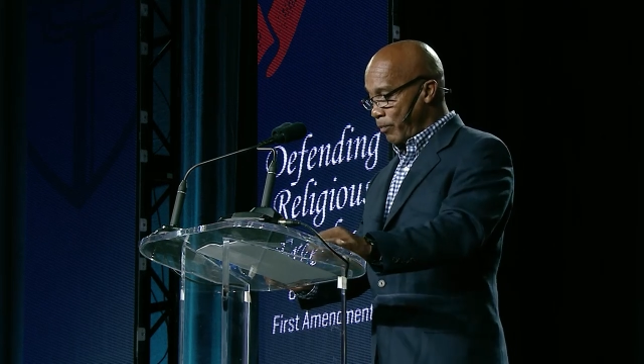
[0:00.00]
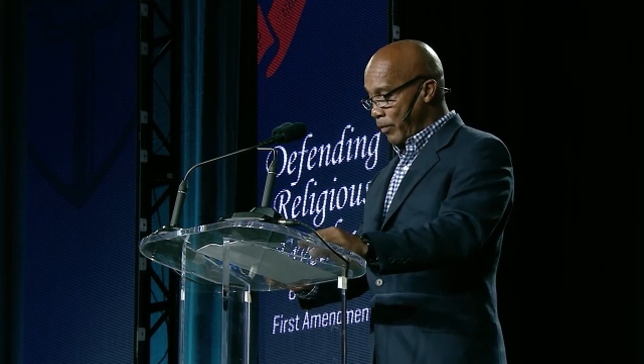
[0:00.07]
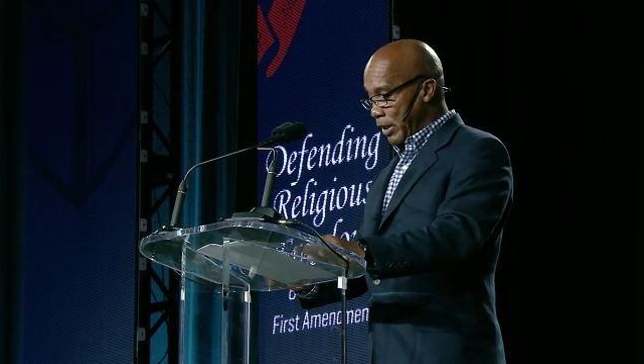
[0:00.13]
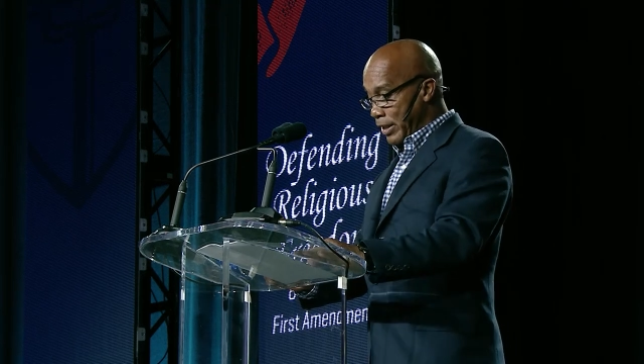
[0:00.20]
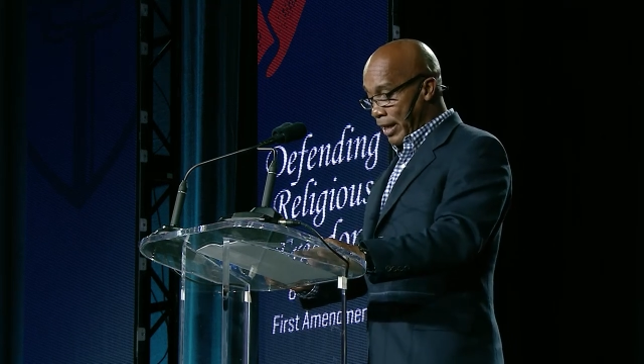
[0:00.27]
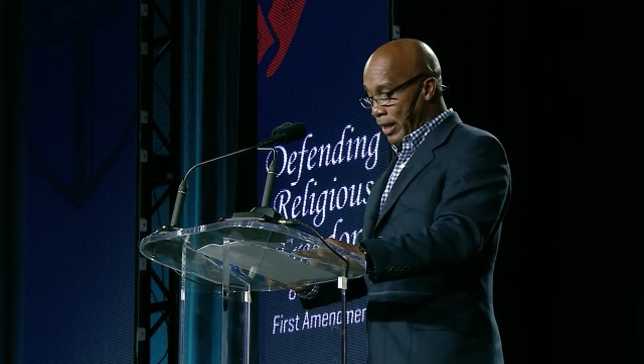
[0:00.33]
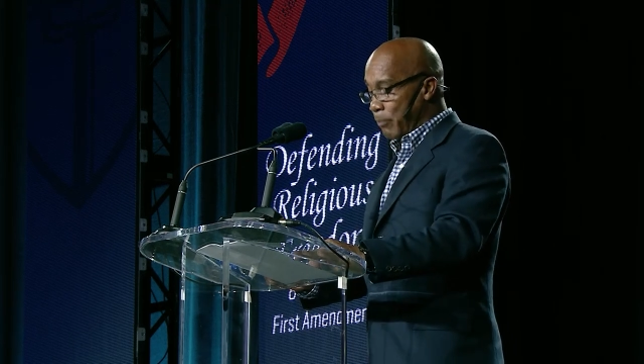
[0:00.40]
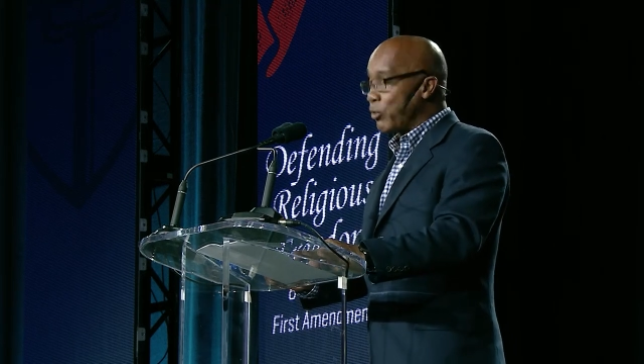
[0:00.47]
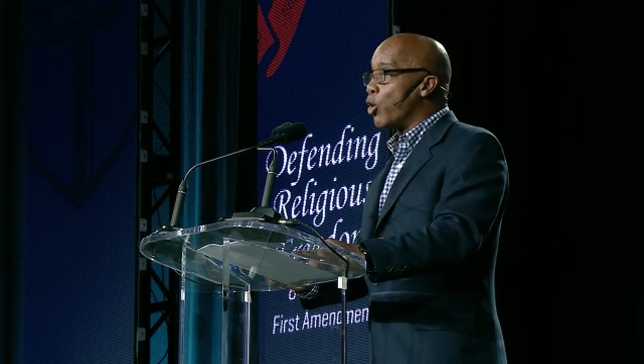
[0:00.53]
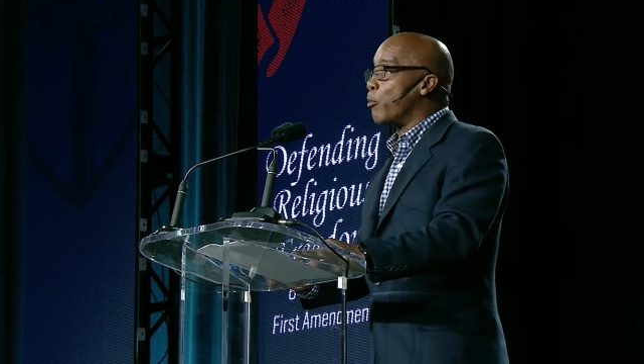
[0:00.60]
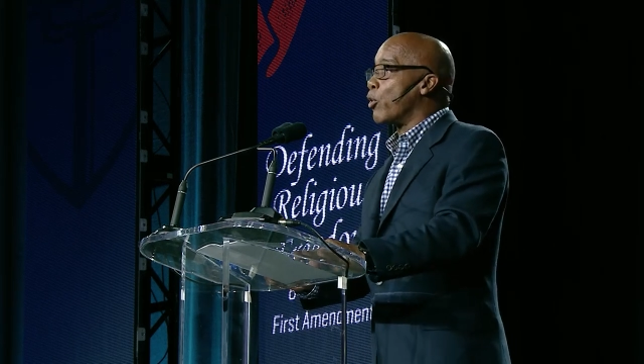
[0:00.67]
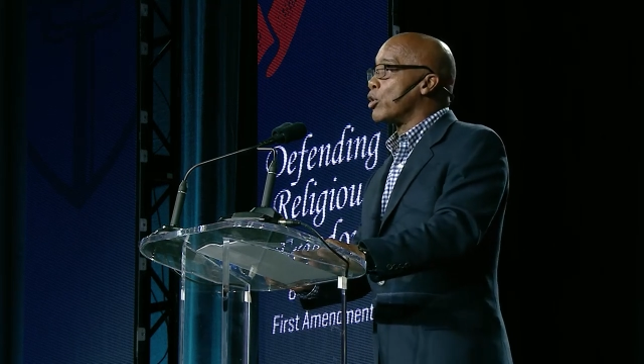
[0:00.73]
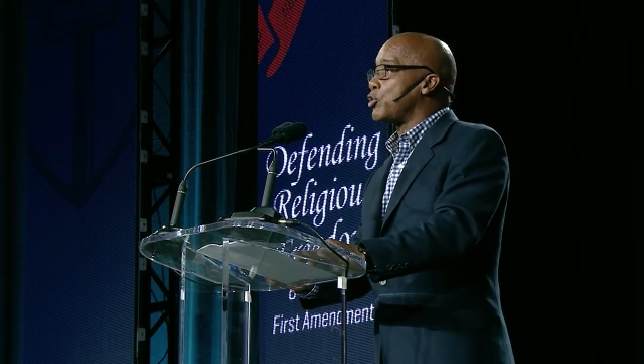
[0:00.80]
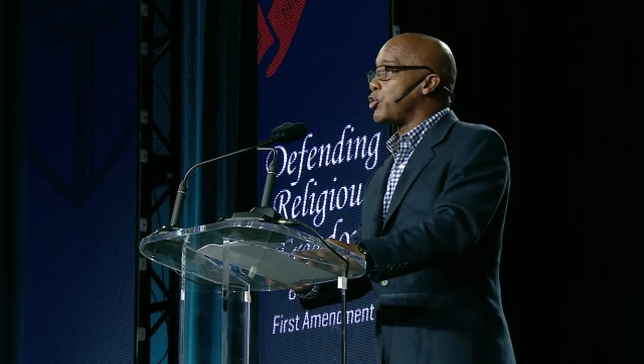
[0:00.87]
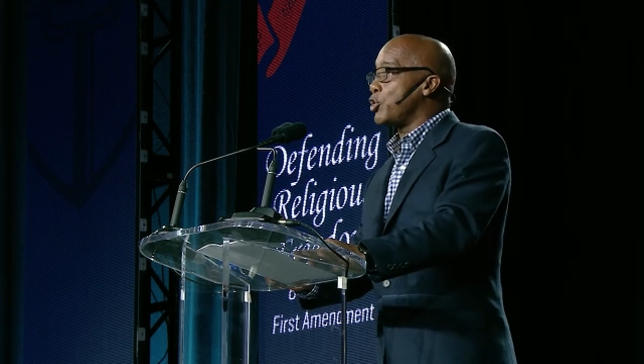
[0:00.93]
yet I'm no
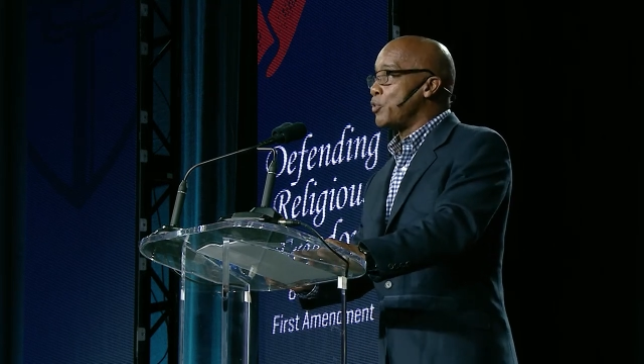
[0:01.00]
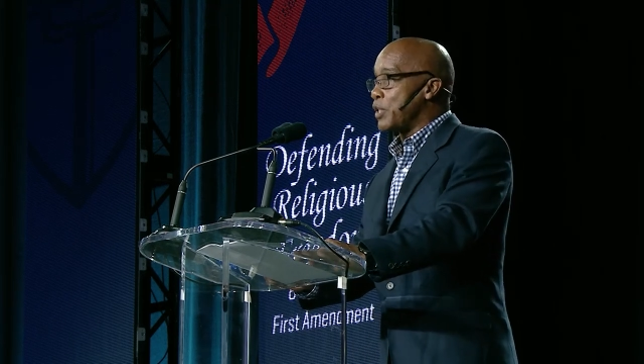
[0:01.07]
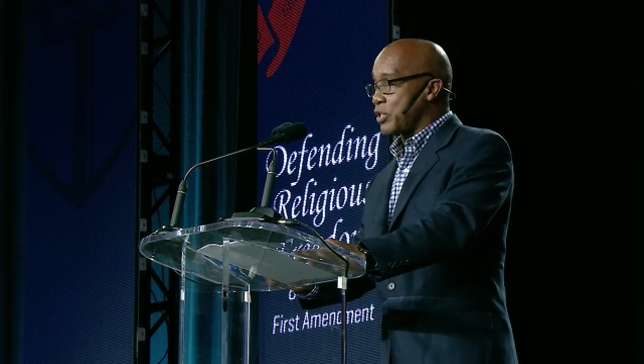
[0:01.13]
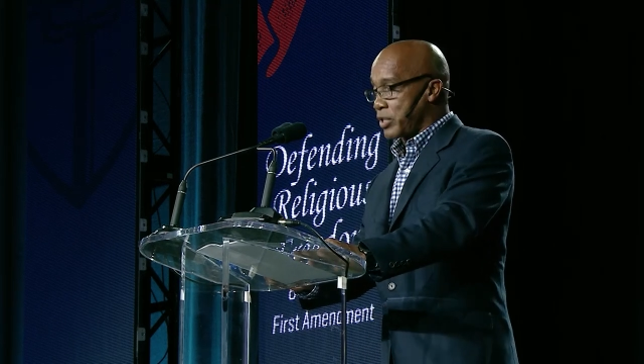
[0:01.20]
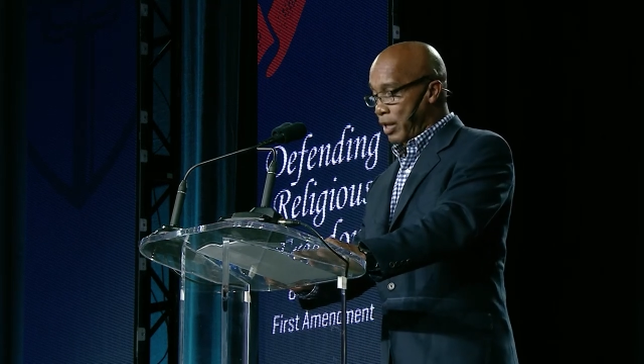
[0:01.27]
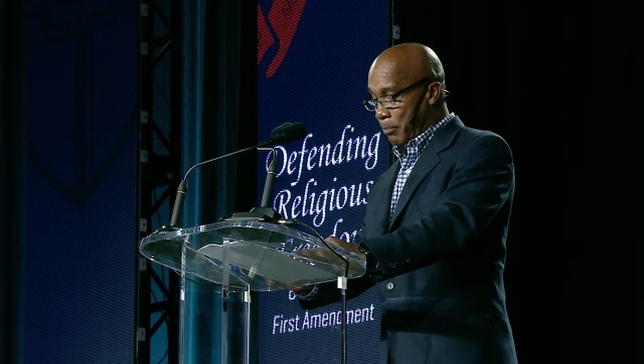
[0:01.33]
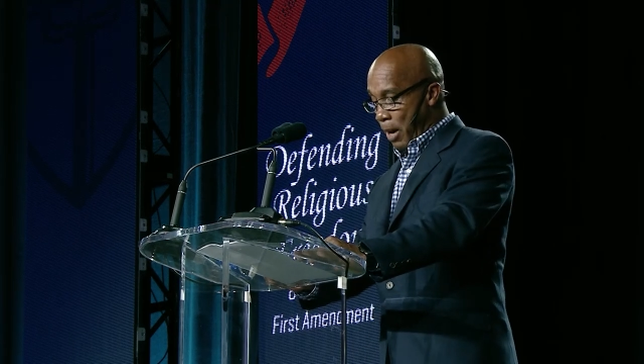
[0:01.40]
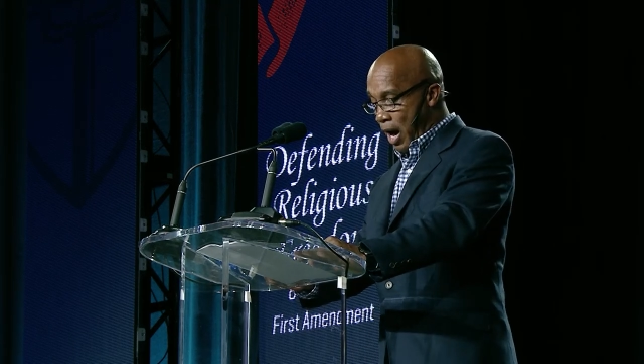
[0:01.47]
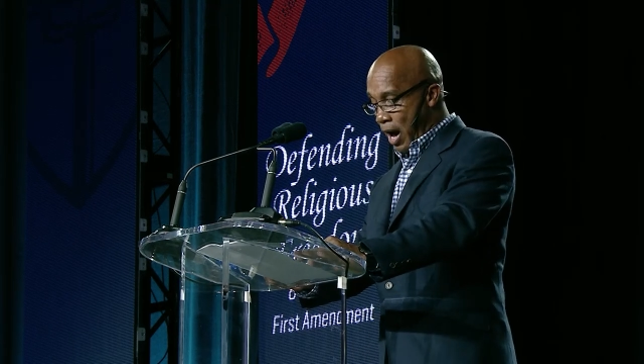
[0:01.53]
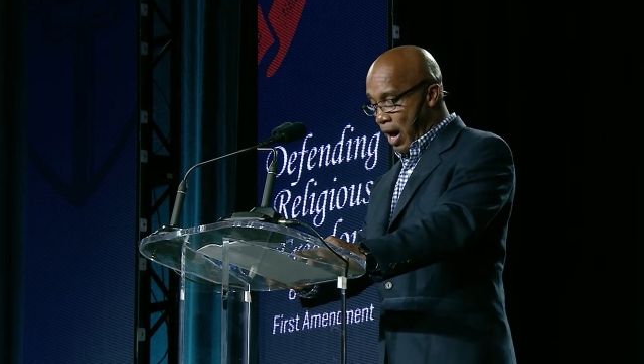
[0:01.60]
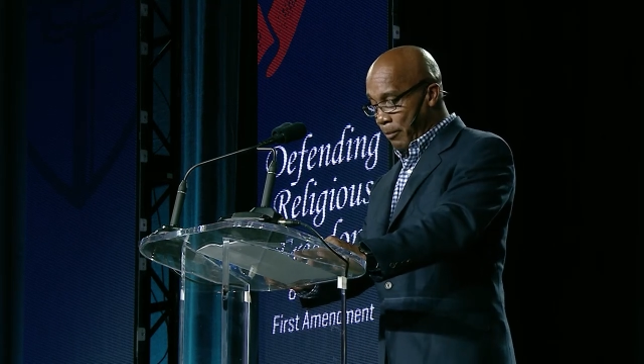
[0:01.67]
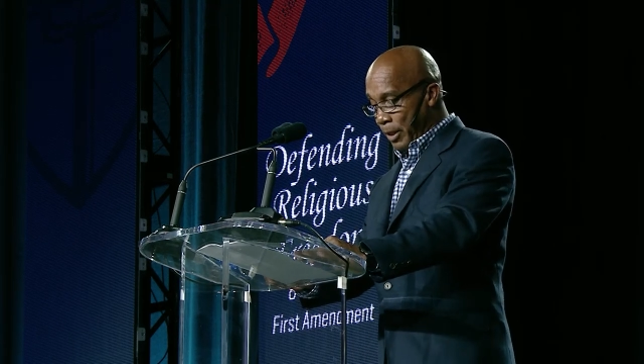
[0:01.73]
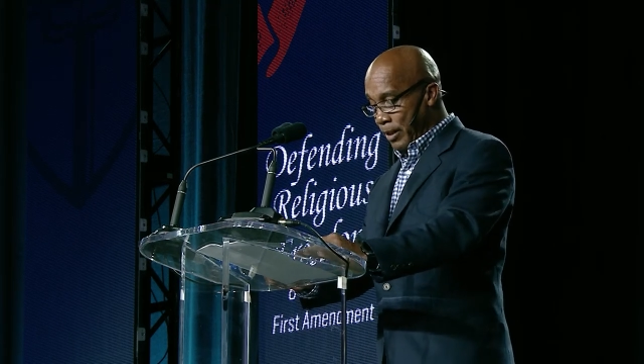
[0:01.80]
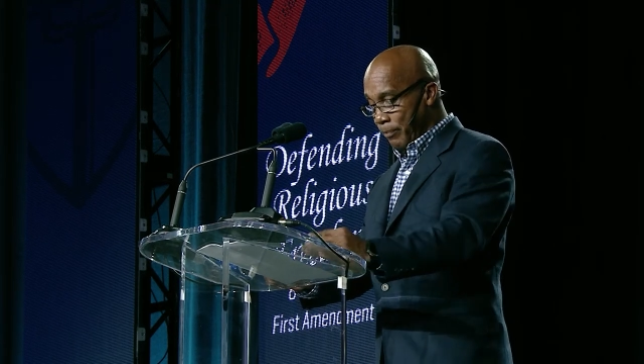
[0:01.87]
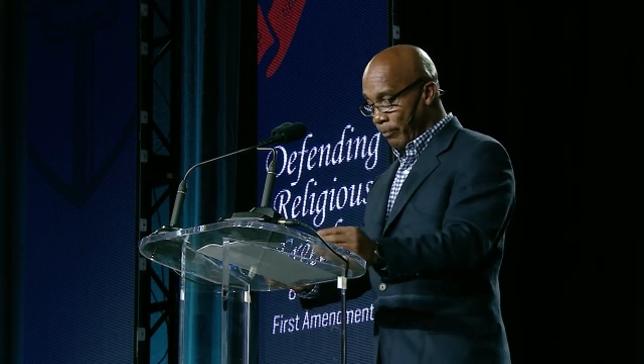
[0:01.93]
more Jewish than
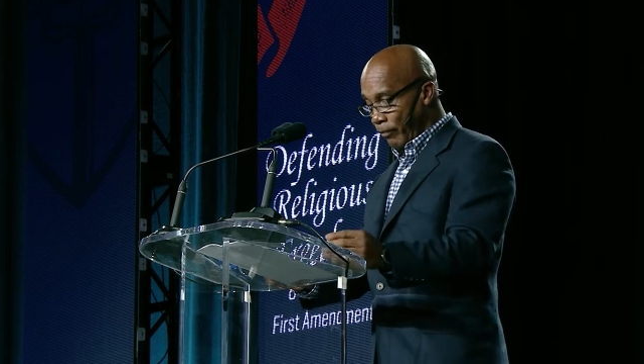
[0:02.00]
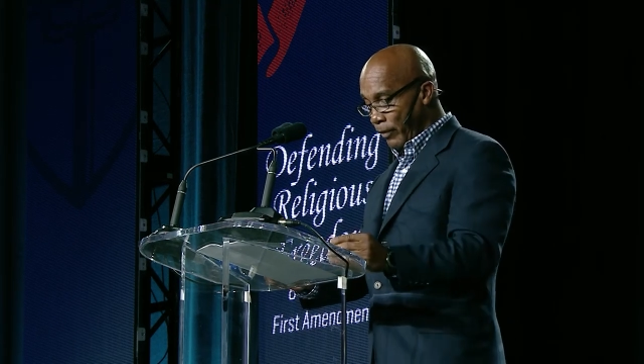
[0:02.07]
Muhammad.